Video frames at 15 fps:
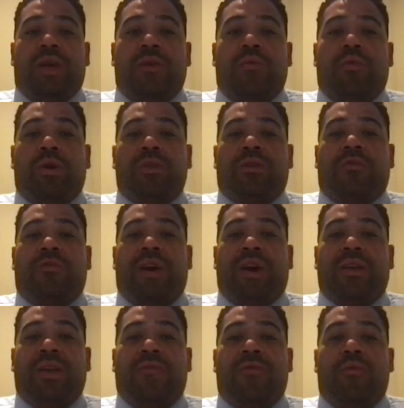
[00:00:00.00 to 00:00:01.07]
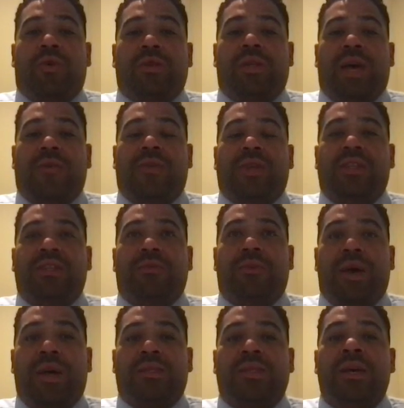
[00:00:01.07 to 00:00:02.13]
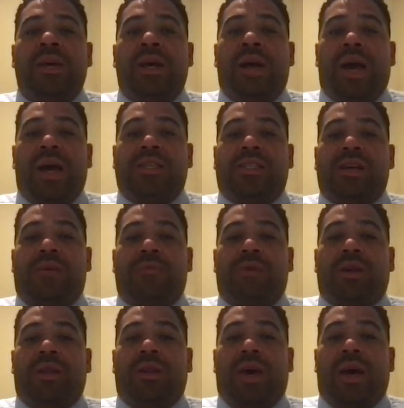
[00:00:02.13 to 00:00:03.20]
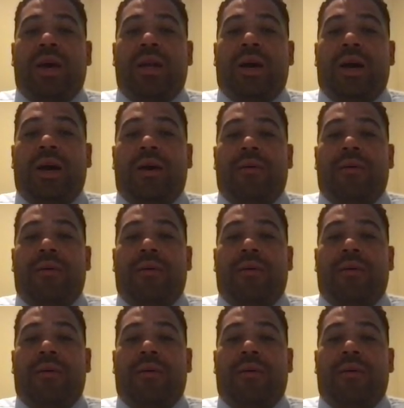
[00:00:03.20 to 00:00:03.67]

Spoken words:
and what's effective and what's evidence-based is something that